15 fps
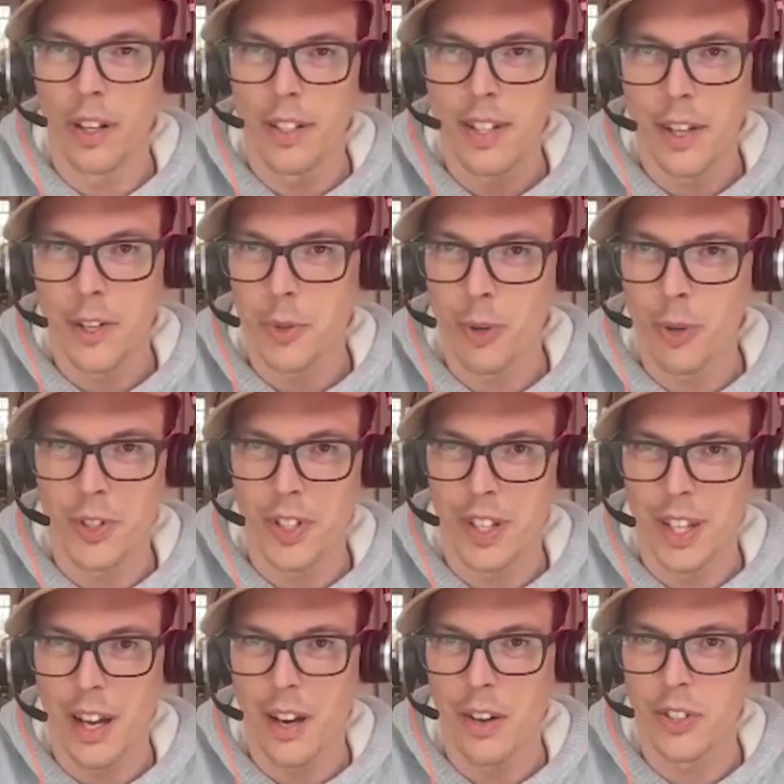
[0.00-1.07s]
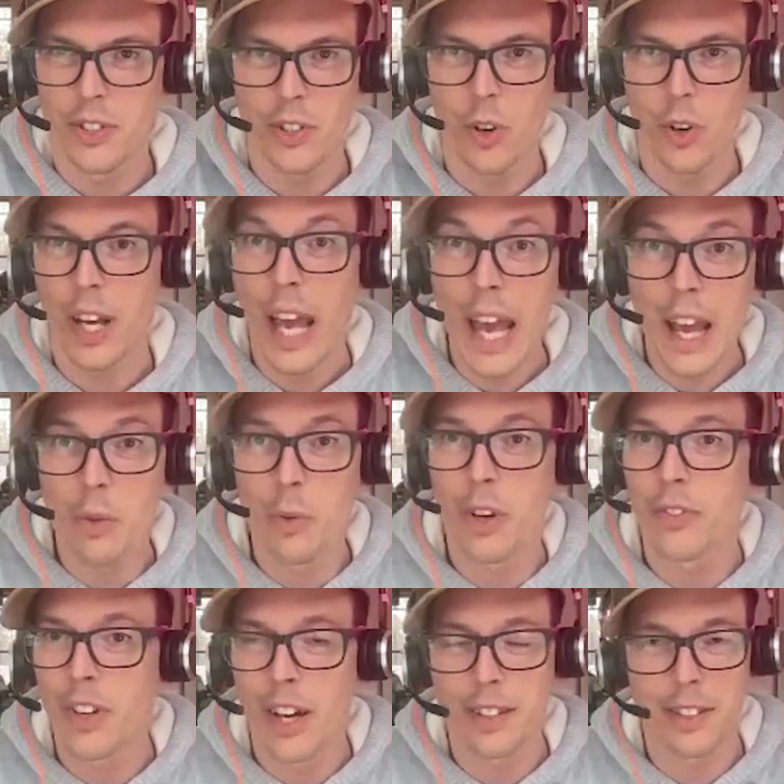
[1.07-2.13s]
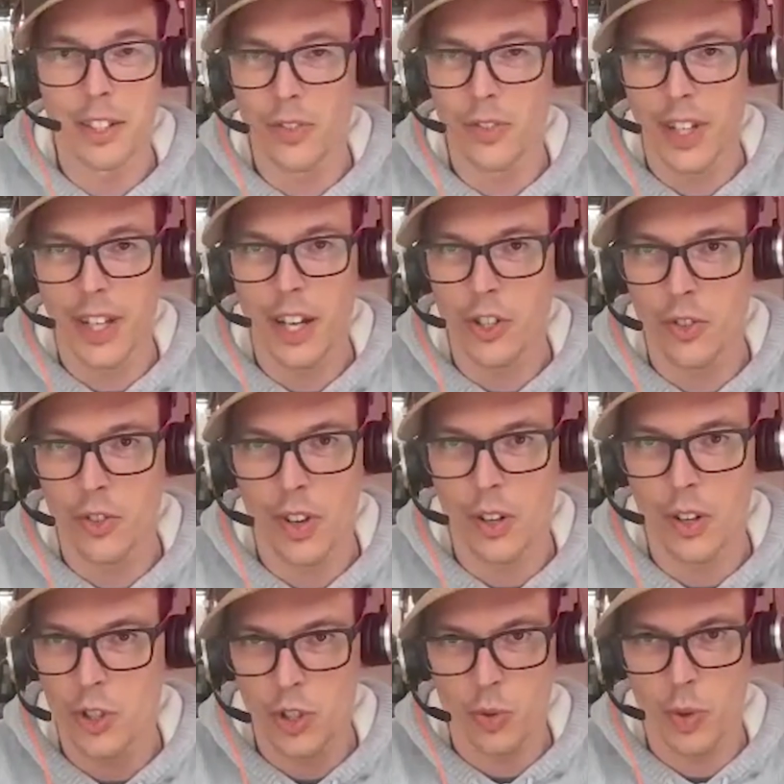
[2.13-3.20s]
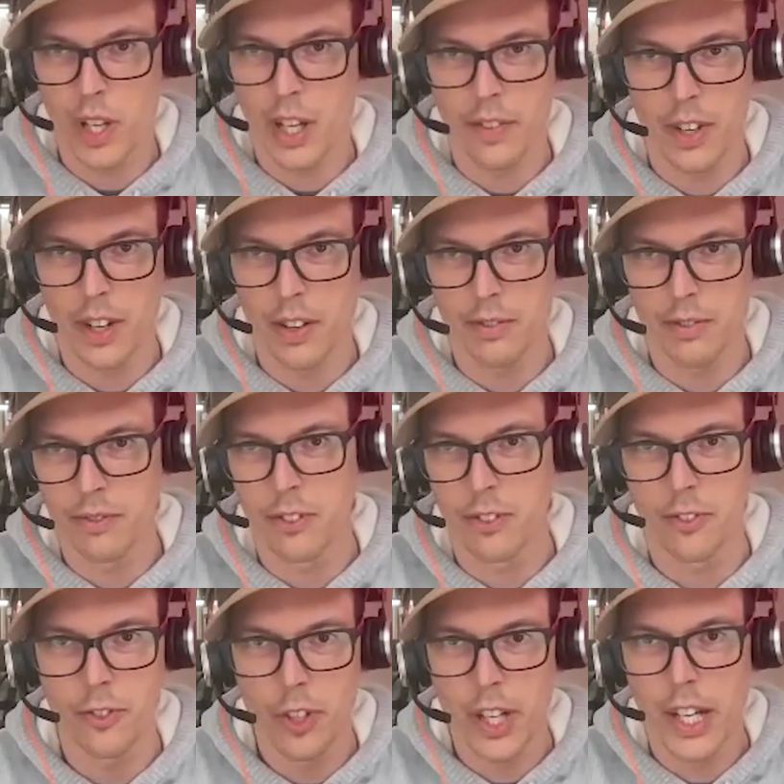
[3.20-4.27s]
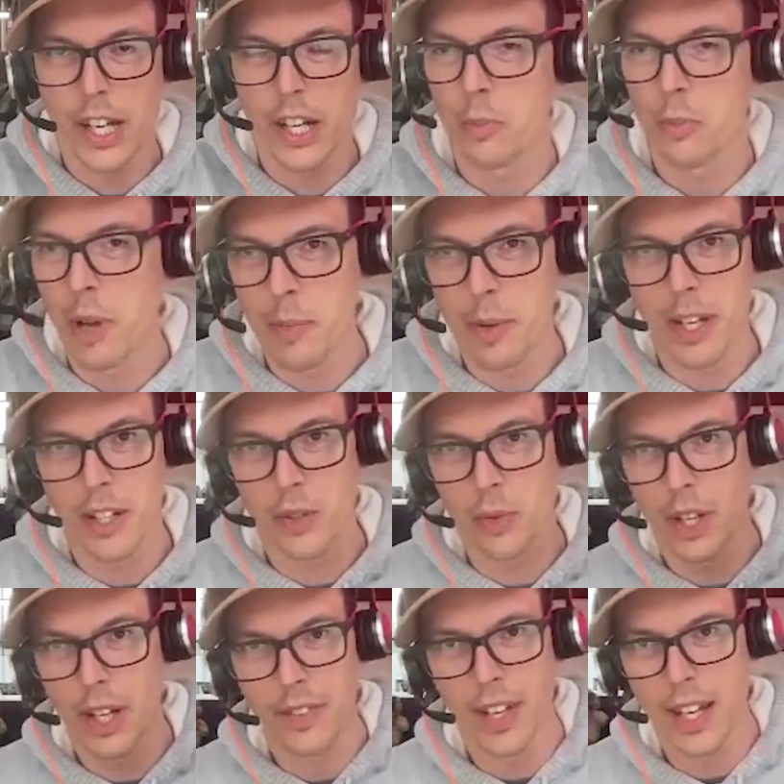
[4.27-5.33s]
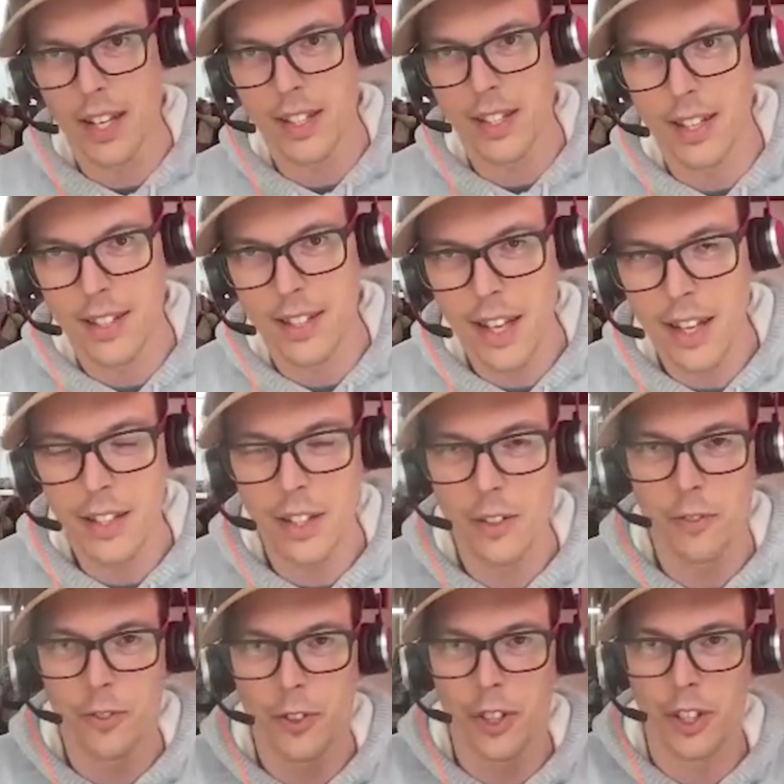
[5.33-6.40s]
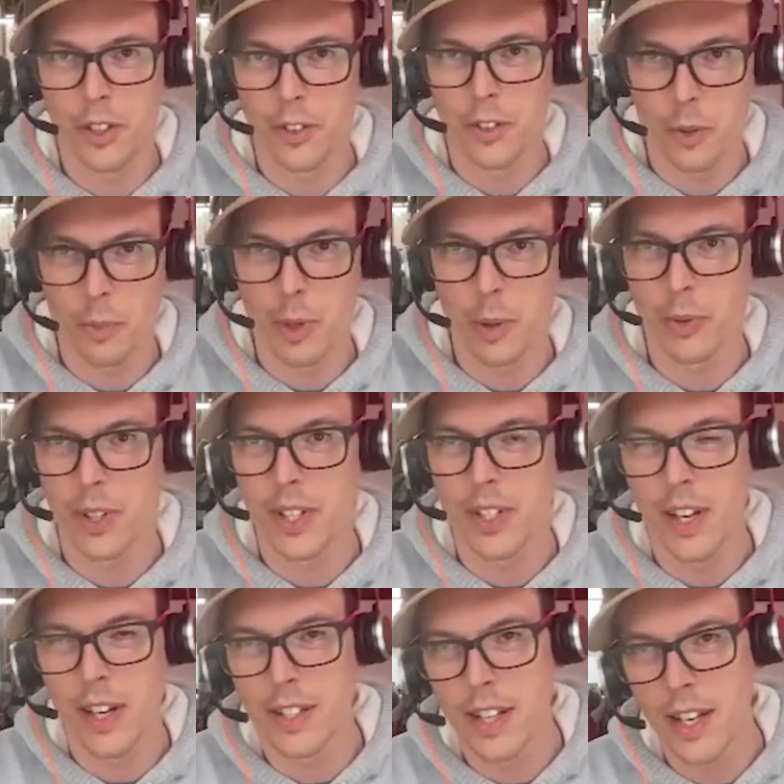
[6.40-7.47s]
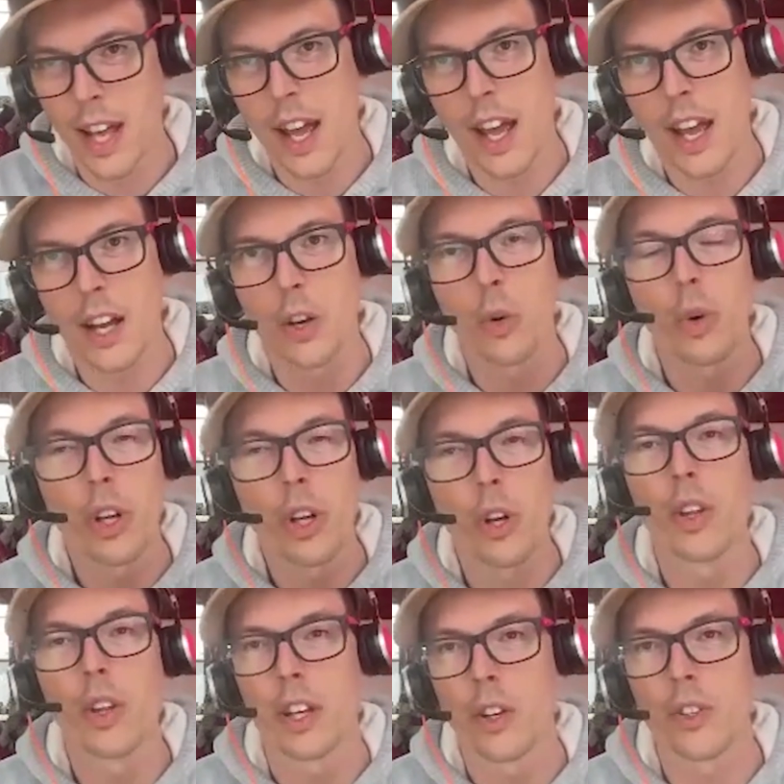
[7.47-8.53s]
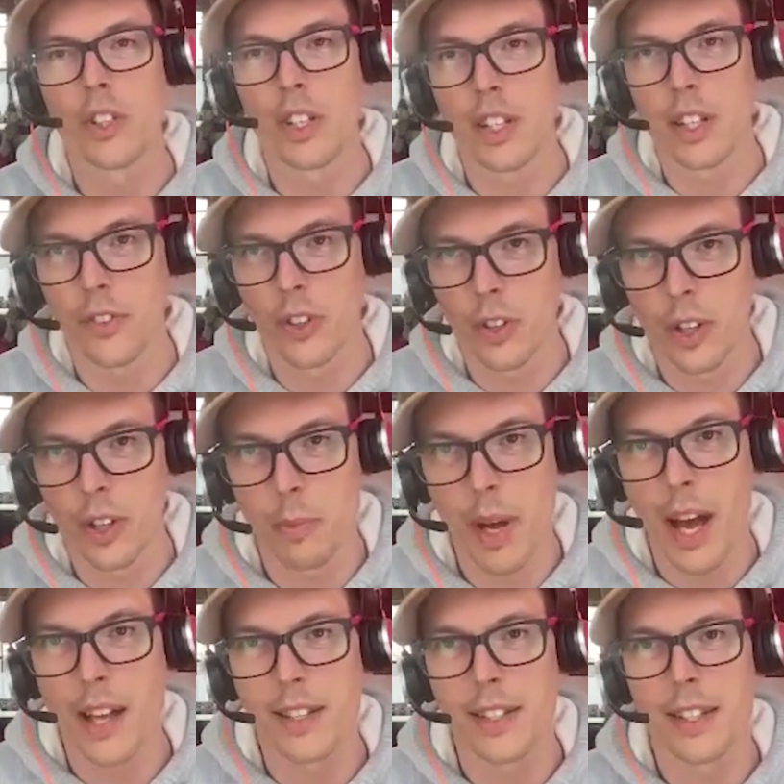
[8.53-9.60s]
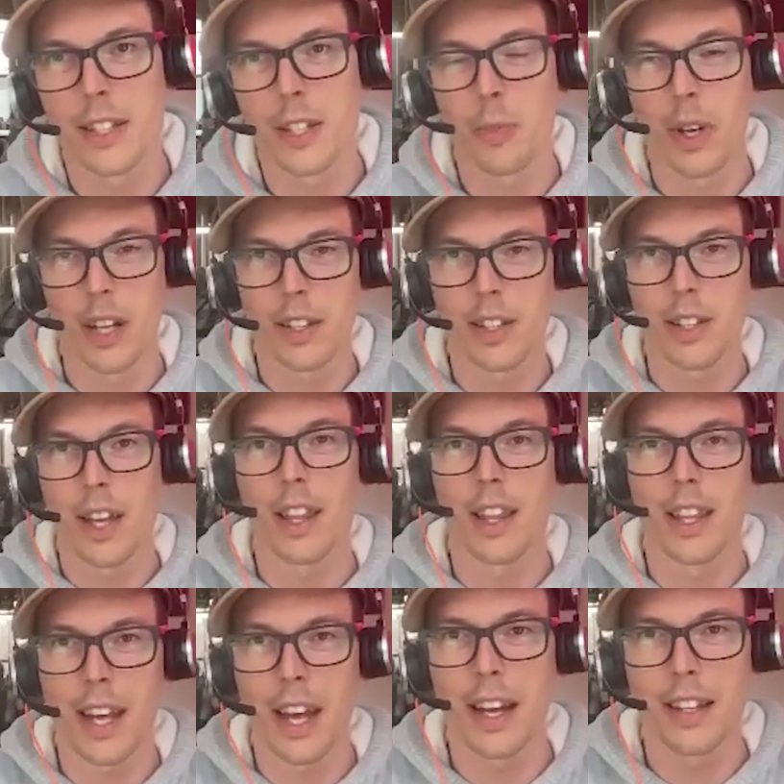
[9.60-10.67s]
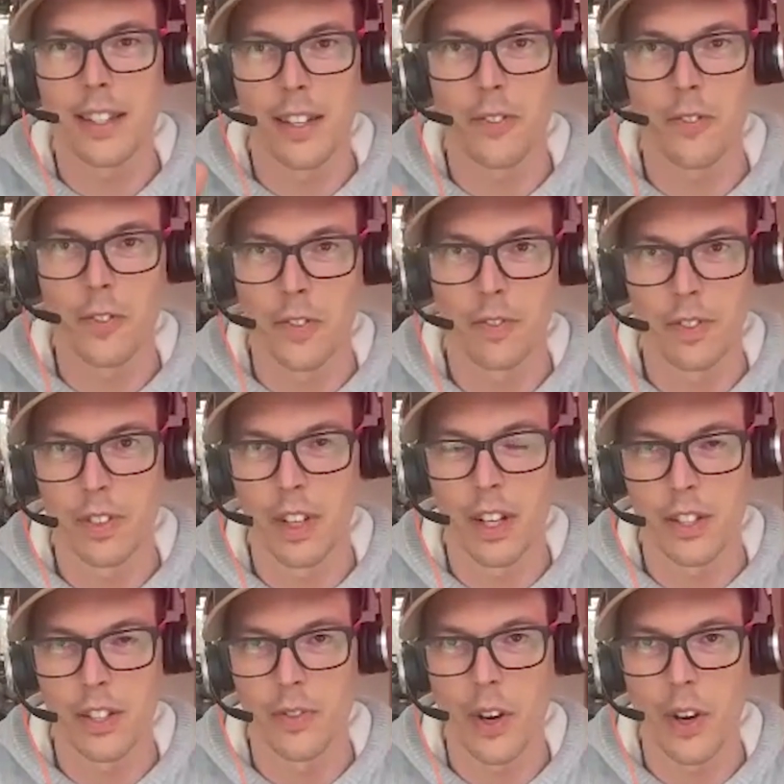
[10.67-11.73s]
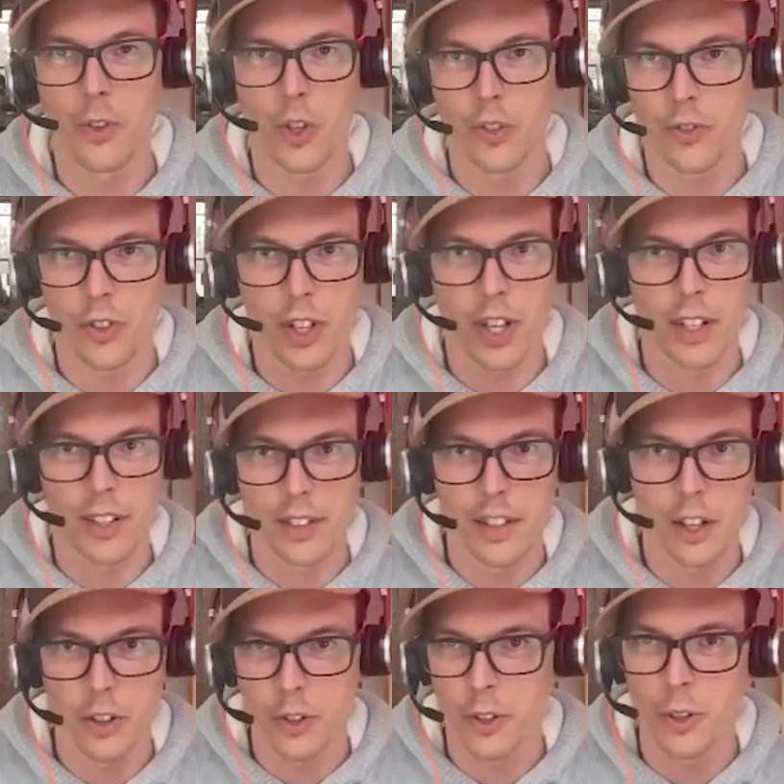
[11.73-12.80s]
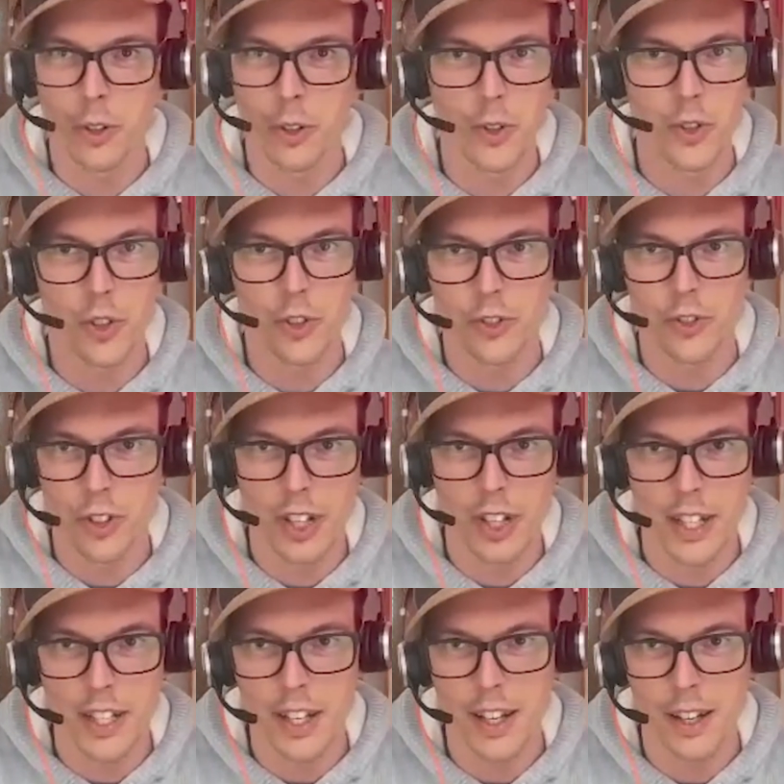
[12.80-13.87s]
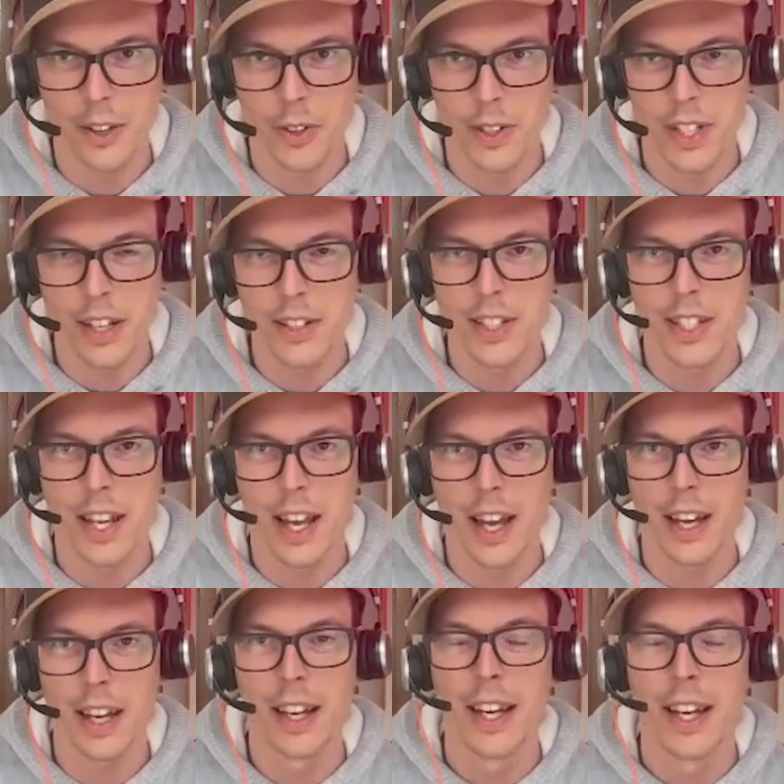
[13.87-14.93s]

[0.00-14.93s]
salesperson in the house is going, hey, we've got these vacation vouchers, we give it out for free, or maybe it's we're giving it as an incentive for people to sign today, or they use it in different capacities, but at the end of the day, it's a voucher for a cruise or for a hotel stay.